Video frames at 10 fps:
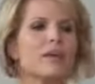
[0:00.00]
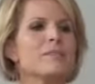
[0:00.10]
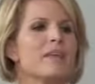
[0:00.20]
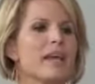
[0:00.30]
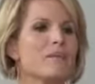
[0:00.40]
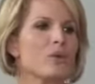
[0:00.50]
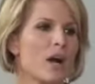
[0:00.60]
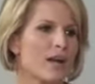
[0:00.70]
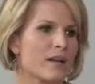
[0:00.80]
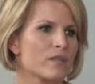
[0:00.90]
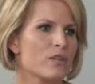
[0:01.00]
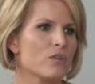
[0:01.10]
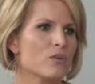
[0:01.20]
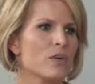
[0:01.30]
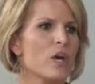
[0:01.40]
3 main products. So
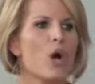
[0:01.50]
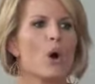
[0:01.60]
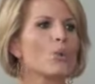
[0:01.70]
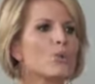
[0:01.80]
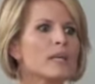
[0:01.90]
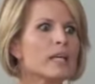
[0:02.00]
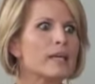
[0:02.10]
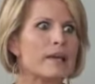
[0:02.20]
if you could only